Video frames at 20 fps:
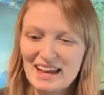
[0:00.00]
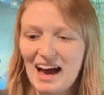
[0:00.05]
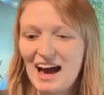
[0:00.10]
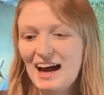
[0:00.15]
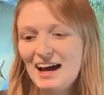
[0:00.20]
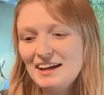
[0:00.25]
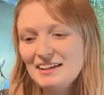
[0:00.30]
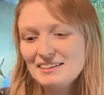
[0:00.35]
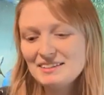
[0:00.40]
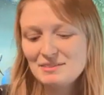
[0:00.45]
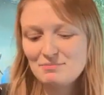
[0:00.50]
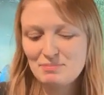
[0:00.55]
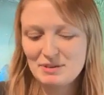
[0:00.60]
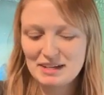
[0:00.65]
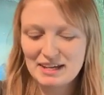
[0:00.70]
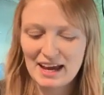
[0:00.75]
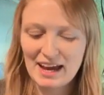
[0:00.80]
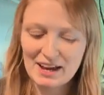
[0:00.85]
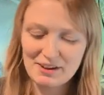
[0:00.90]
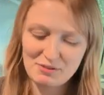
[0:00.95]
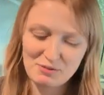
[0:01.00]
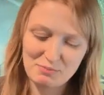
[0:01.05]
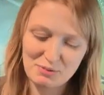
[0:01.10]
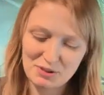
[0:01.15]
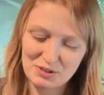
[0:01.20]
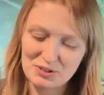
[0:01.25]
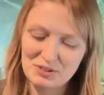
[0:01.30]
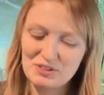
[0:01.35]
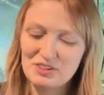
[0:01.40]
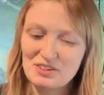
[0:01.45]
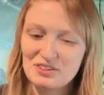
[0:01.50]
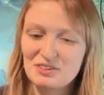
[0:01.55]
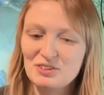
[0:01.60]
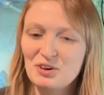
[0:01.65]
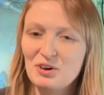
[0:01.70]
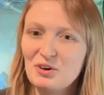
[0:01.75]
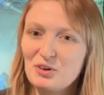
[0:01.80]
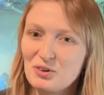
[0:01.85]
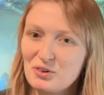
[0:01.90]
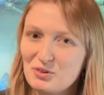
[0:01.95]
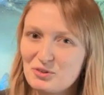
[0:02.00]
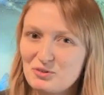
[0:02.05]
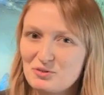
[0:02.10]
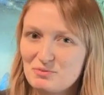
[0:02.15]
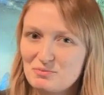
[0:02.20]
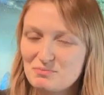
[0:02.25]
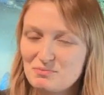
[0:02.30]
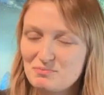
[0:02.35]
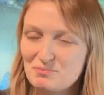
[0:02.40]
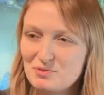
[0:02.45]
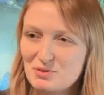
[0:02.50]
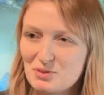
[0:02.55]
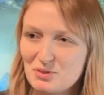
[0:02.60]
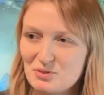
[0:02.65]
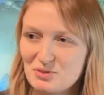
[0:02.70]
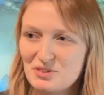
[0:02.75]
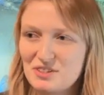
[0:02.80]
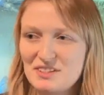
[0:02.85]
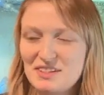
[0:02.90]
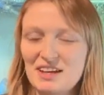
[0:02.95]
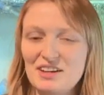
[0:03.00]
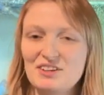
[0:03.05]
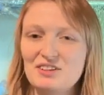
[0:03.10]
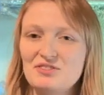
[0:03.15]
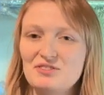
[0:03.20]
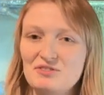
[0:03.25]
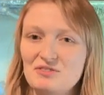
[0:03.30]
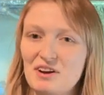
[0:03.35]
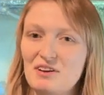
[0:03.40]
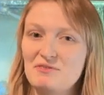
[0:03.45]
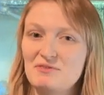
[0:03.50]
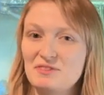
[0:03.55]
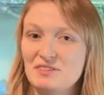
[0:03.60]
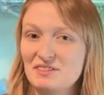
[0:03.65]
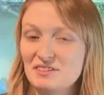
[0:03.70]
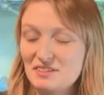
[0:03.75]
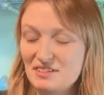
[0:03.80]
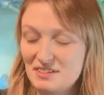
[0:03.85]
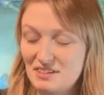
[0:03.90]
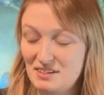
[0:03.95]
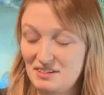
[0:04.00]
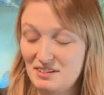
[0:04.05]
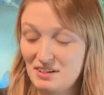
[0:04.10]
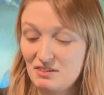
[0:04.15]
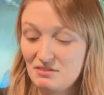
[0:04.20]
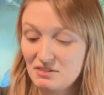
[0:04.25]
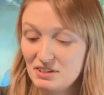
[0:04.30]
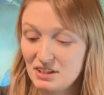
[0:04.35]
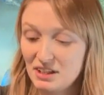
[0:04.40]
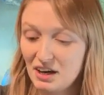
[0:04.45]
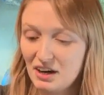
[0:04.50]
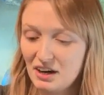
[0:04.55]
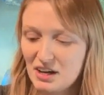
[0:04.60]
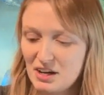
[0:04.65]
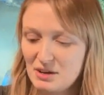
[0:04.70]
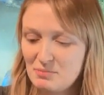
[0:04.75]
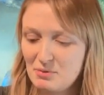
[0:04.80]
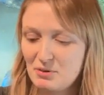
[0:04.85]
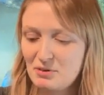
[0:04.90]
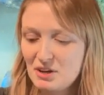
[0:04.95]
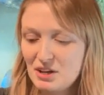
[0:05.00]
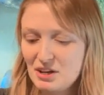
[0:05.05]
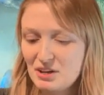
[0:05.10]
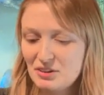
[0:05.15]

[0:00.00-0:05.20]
And be careful, because not all sources that use references are reliable.